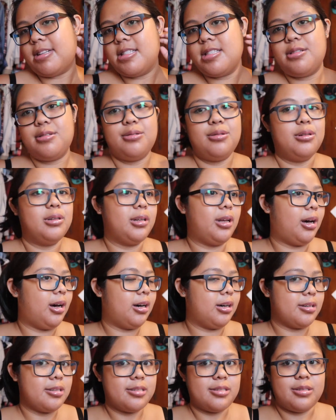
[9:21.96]
went to
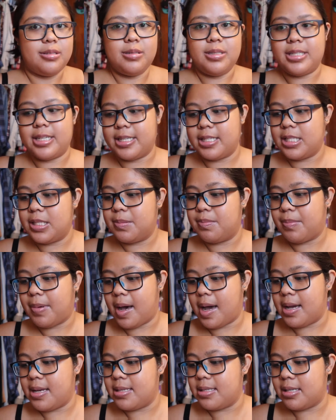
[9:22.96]
Long's to just
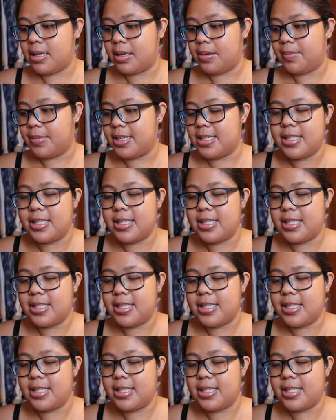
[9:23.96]
buy some